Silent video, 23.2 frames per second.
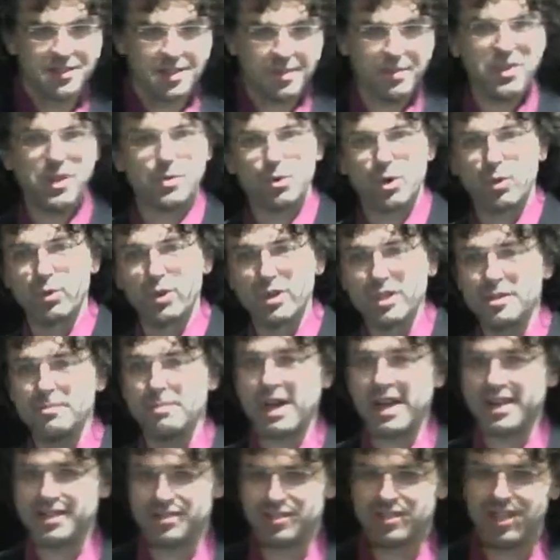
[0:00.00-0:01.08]
Some of them were really
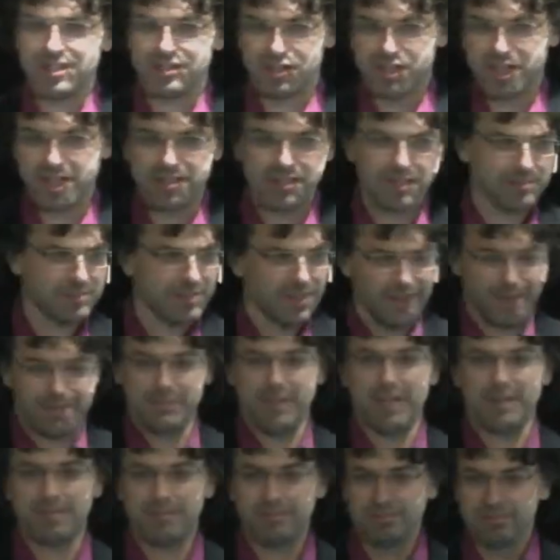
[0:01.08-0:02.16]
mindset change. I'm
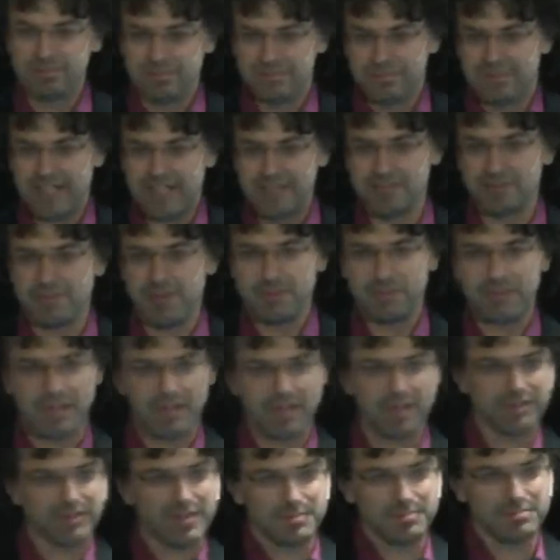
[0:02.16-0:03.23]
like, dance my butt
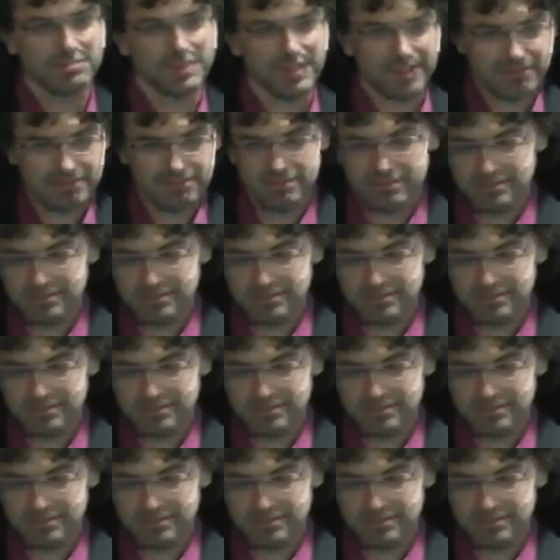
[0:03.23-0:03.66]
off. I'm like